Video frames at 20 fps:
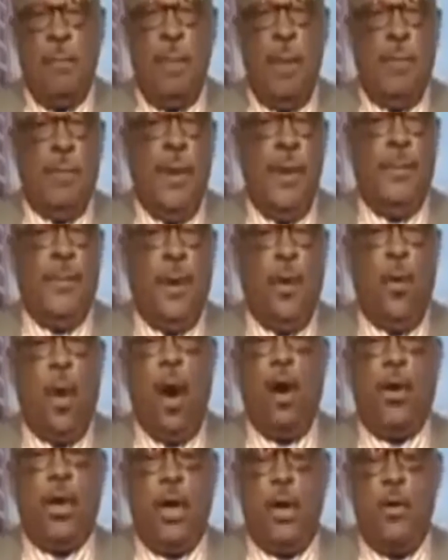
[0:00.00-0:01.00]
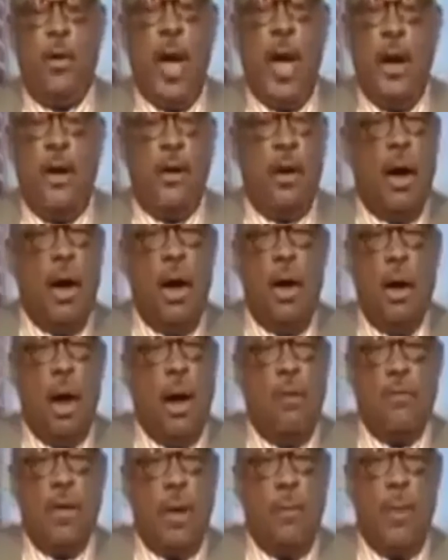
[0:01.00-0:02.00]
and there'll be people walking around
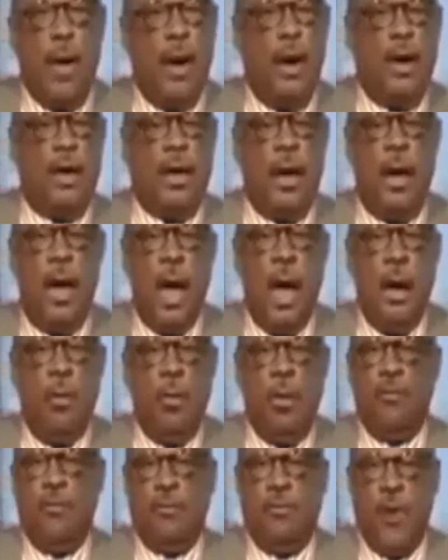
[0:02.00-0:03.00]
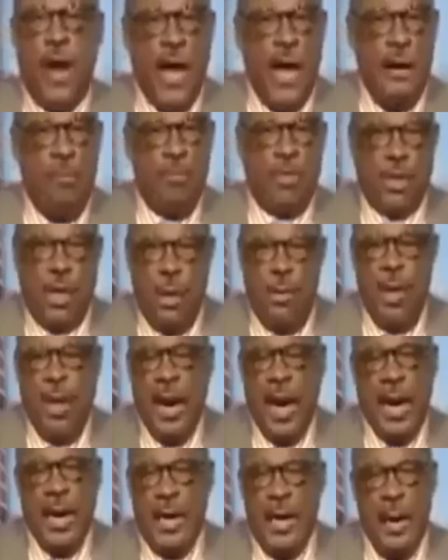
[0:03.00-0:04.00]
all over America with flames
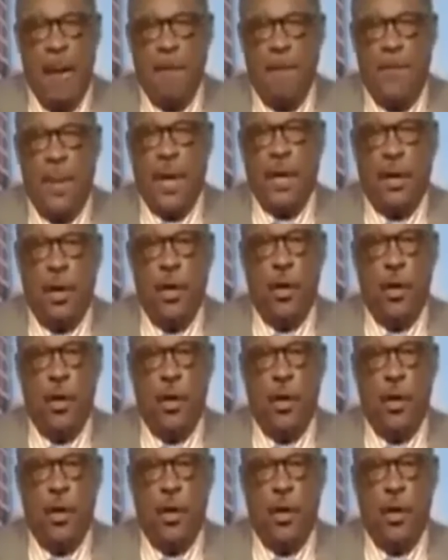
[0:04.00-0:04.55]
coming out of their